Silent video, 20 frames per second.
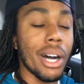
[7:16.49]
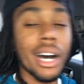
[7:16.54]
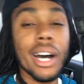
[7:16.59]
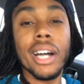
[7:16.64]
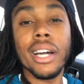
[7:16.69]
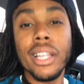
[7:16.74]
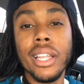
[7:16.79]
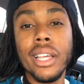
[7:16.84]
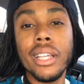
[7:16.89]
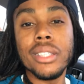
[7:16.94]

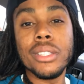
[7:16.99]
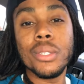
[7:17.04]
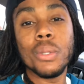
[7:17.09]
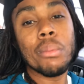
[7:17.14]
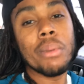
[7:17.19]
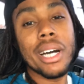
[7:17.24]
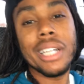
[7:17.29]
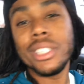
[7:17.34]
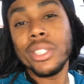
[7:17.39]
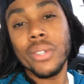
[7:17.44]
ugly to
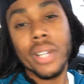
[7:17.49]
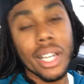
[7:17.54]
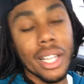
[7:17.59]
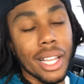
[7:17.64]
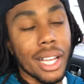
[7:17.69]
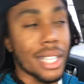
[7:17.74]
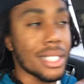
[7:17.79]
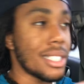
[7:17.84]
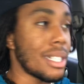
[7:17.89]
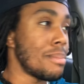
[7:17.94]
my
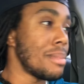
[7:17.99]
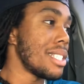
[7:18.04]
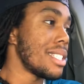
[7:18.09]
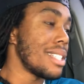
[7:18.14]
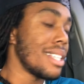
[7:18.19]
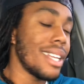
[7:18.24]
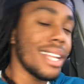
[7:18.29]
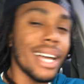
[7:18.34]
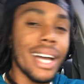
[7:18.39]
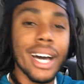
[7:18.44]
dreadlocks. I'm just
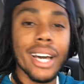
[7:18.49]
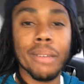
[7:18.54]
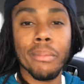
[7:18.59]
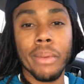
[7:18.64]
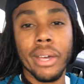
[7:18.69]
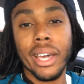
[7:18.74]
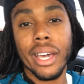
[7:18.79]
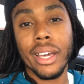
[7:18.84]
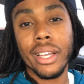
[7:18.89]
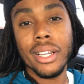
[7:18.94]
not,
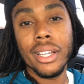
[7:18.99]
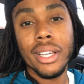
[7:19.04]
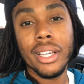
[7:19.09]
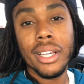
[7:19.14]
man.